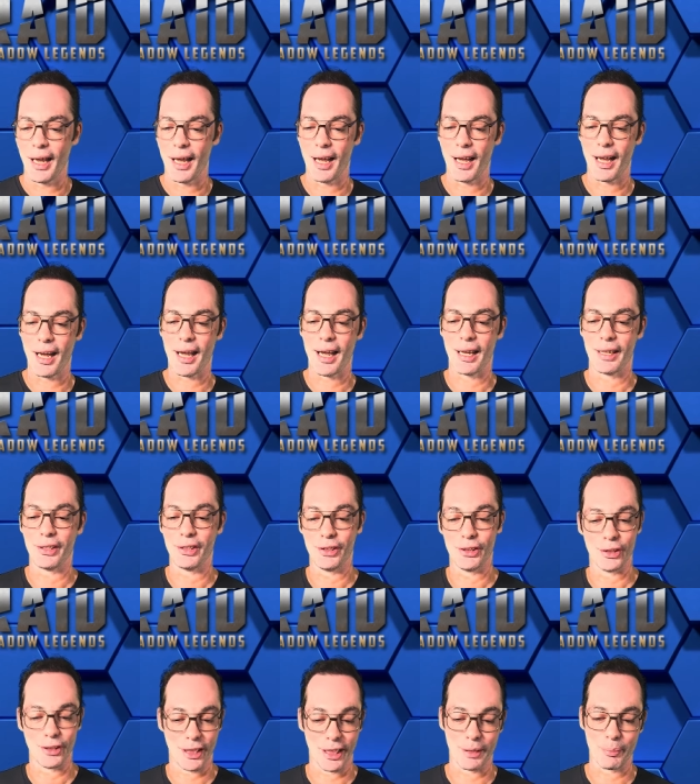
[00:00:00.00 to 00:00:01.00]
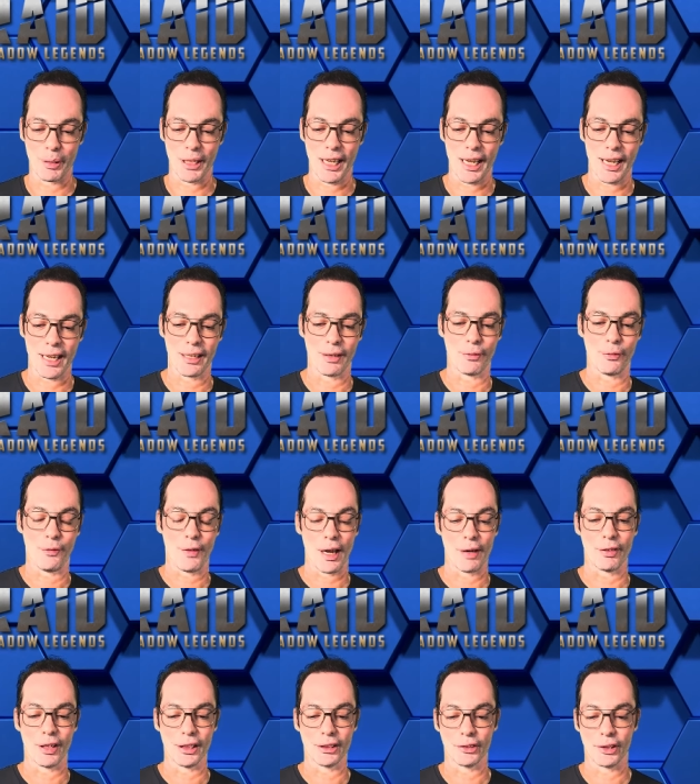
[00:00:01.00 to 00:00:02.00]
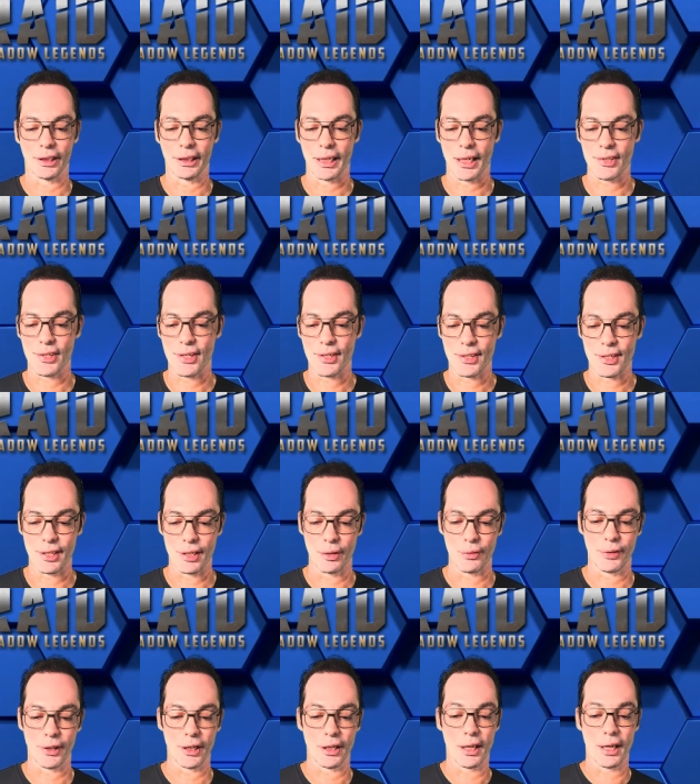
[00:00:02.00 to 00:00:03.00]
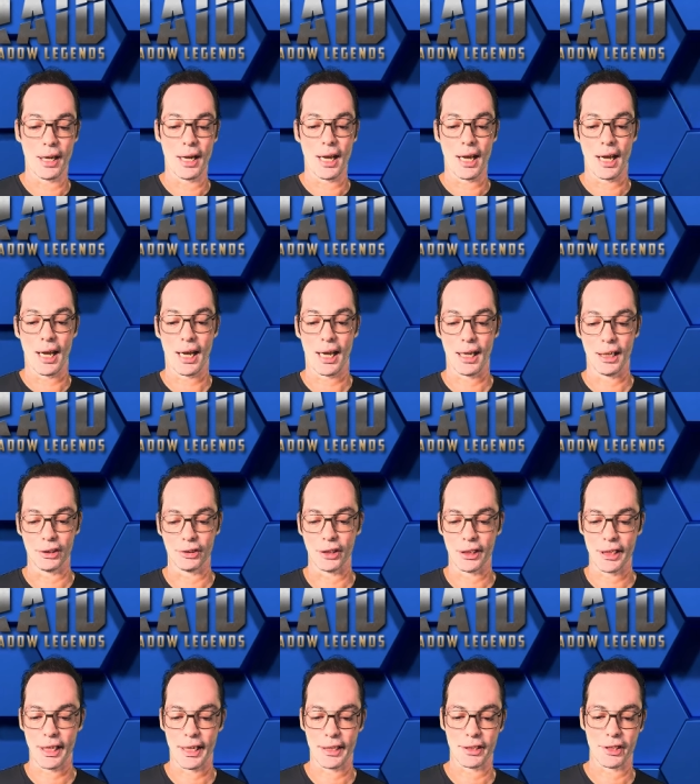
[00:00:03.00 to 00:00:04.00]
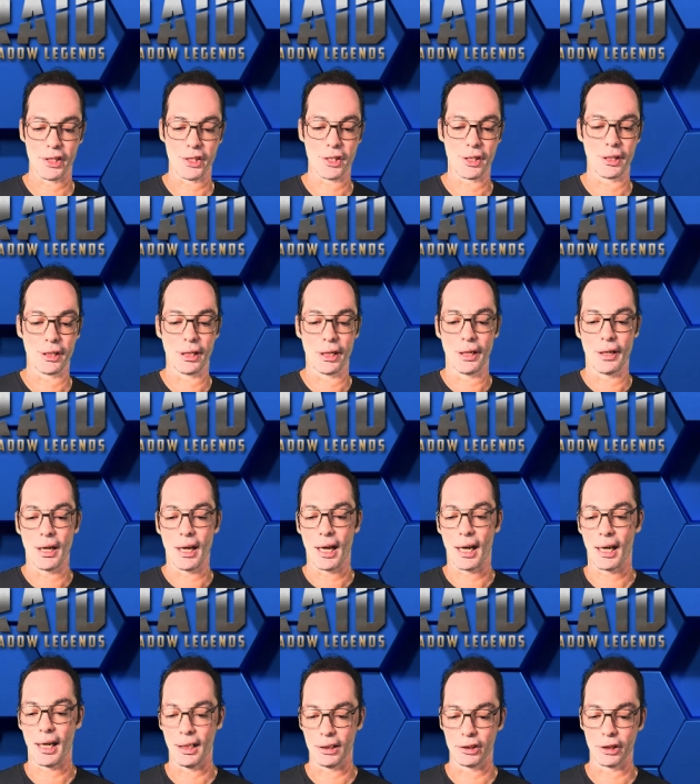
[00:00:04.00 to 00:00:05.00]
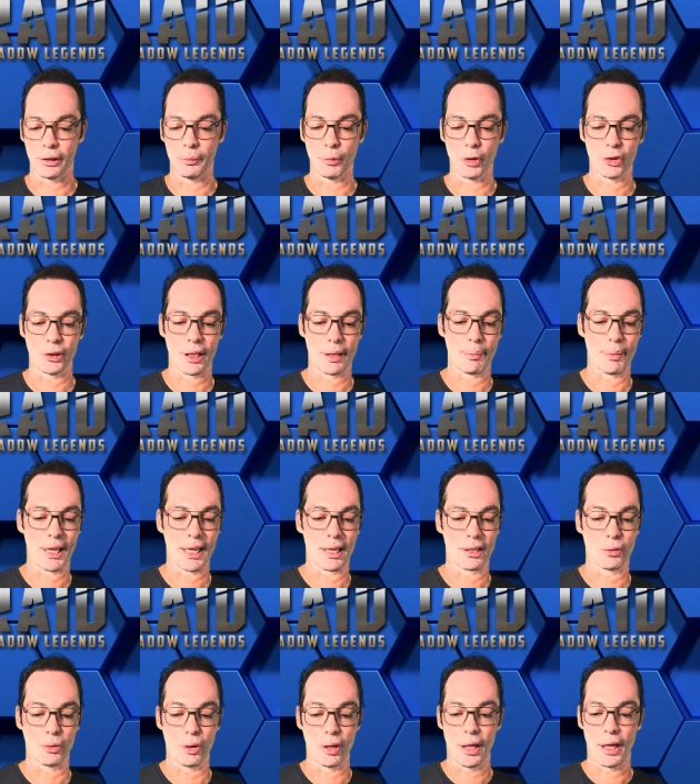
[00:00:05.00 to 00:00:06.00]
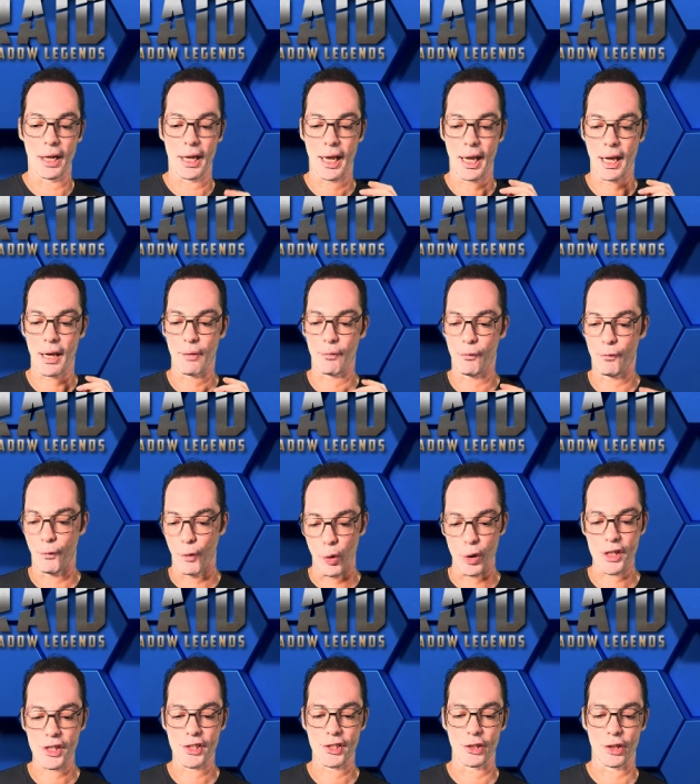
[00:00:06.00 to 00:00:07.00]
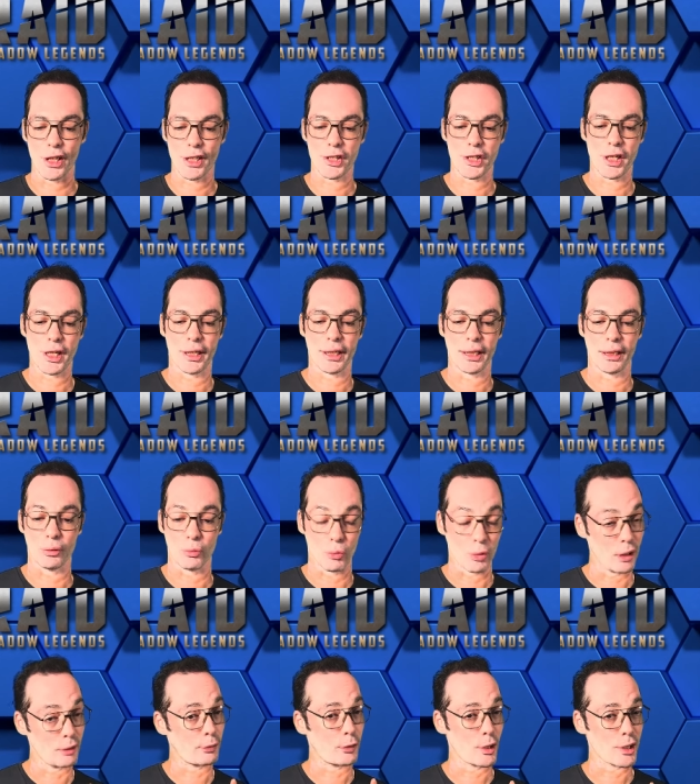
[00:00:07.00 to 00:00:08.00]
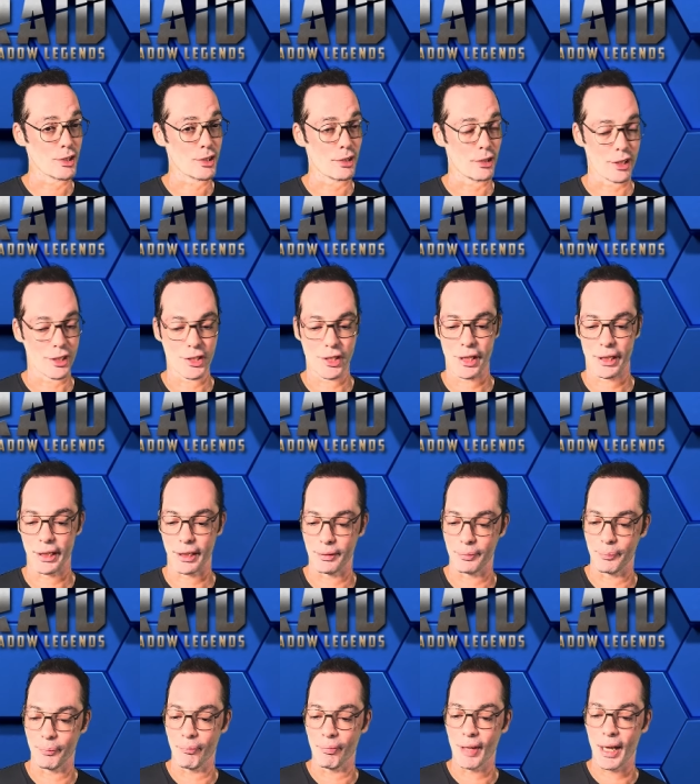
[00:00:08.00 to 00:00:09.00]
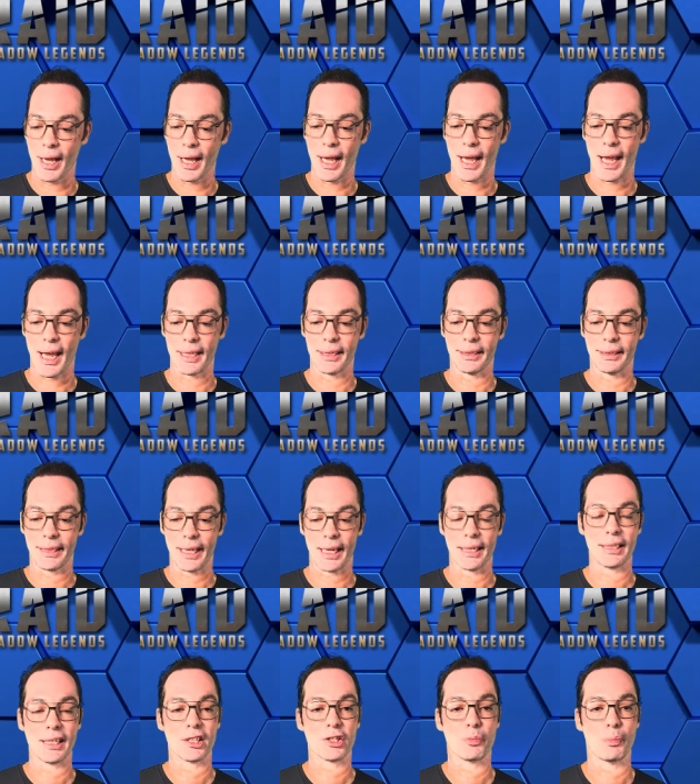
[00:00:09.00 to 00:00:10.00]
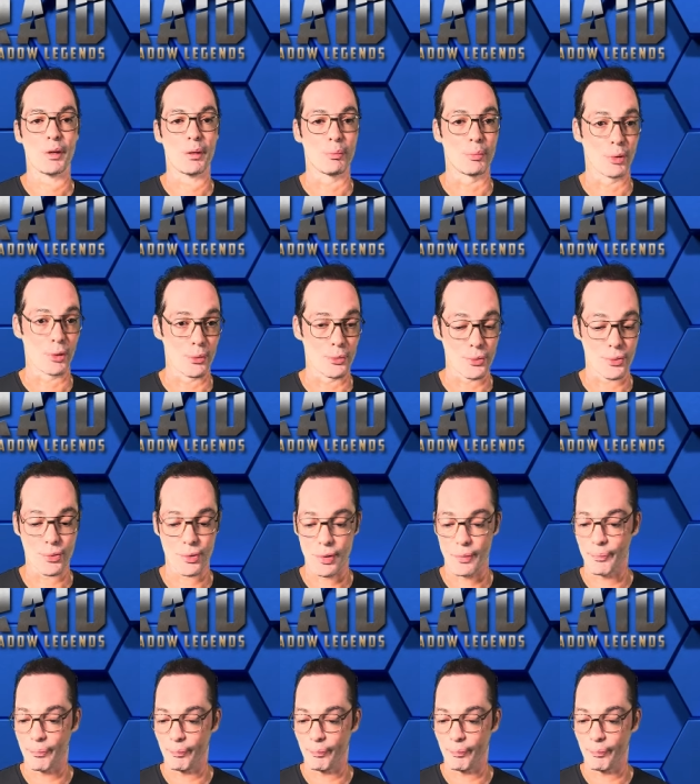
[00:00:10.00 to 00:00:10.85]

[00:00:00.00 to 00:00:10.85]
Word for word: Uh, you're going to be getting 500,000 silver, 100 energy, 100 multi-battle, 4-star chicken, 1 4-star chicken, and 10 XP brews.